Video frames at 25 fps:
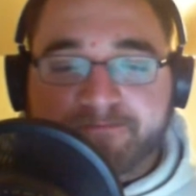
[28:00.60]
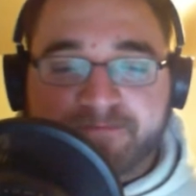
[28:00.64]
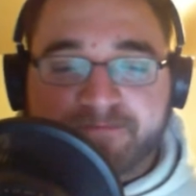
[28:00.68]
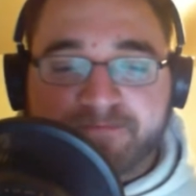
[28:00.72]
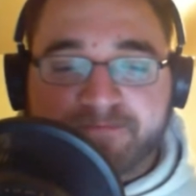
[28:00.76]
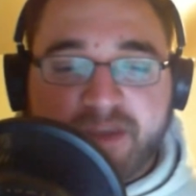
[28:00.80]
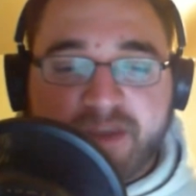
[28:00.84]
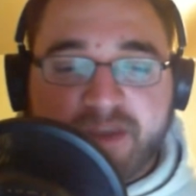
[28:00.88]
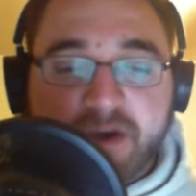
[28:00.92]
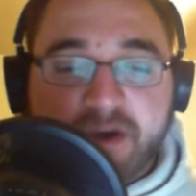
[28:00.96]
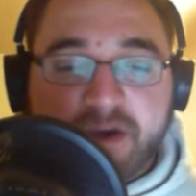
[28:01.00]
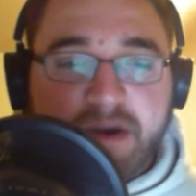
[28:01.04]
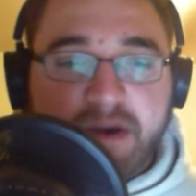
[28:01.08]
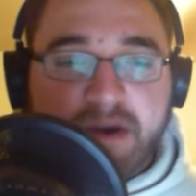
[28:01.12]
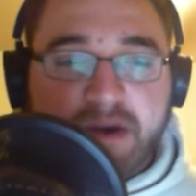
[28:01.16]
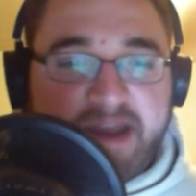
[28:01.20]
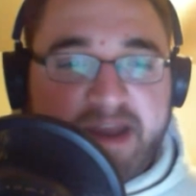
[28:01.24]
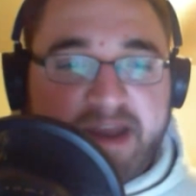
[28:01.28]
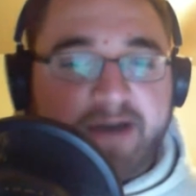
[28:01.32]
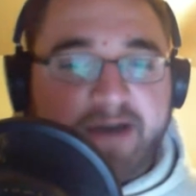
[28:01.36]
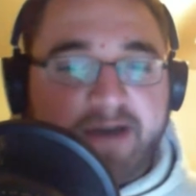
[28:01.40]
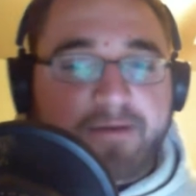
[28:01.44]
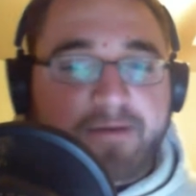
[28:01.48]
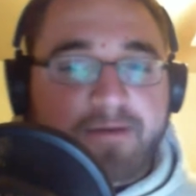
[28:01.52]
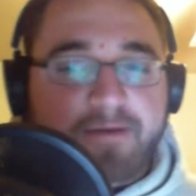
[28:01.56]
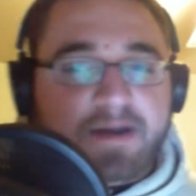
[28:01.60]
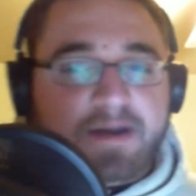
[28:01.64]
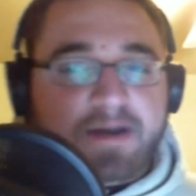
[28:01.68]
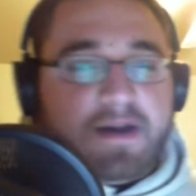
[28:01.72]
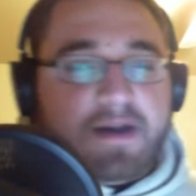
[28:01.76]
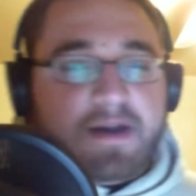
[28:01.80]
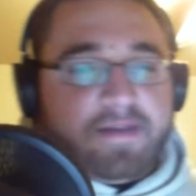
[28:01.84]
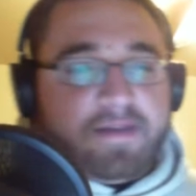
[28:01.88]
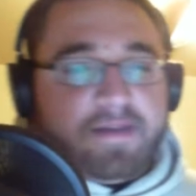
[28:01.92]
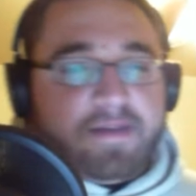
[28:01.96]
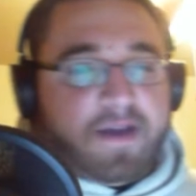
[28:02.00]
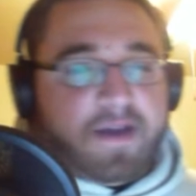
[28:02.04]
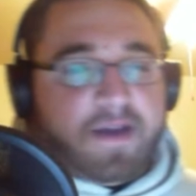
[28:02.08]
going now
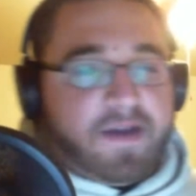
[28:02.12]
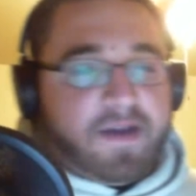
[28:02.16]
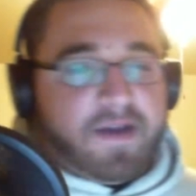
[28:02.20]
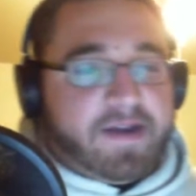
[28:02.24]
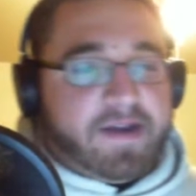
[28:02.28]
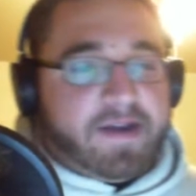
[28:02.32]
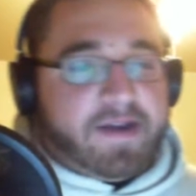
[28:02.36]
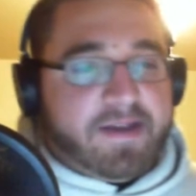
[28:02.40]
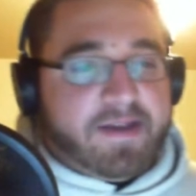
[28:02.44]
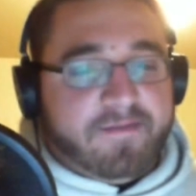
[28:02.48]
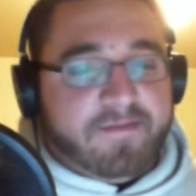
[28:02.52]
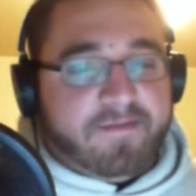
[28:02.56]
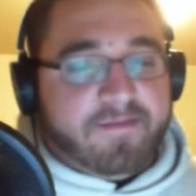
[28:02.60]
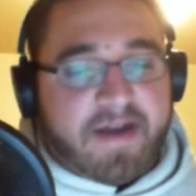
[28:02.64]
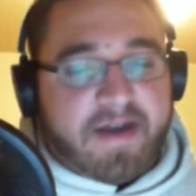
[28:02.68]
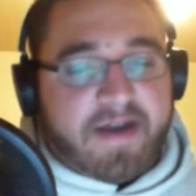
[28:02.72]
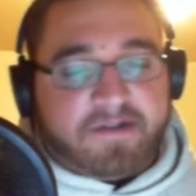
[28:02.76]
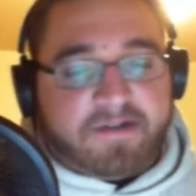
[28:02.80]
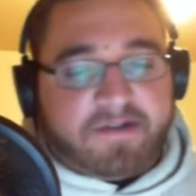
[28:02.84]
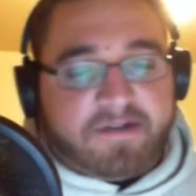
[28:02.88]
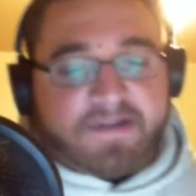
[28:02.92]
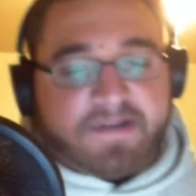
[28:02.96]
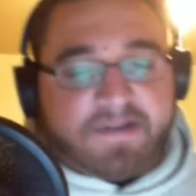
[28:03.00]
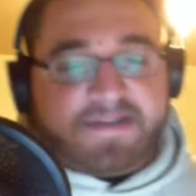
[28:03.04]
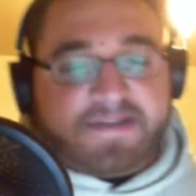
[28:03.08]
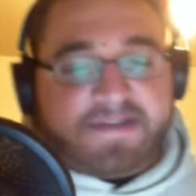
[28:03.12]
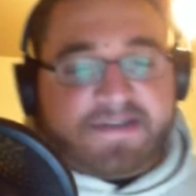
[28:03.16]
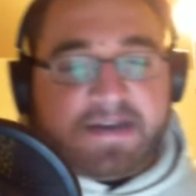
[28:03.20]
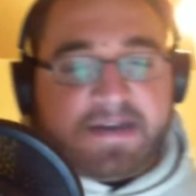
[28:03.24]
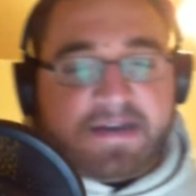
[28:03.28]
that I did the factory reset.